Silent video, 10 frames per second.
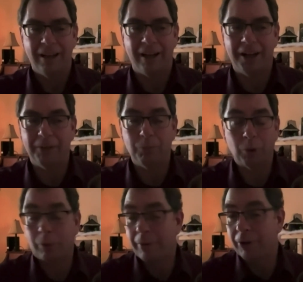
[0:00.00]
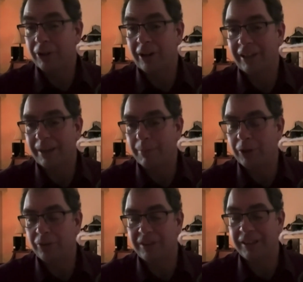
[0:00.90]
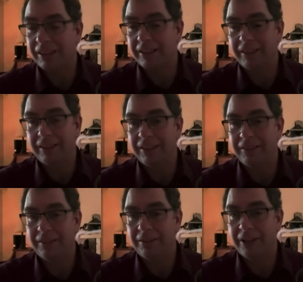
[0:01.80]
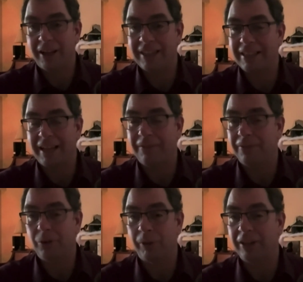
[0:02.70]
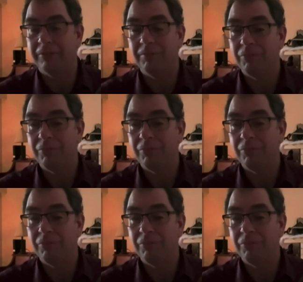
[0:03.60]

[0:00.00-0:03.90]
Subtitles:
where we were talking about the ICF and the rail.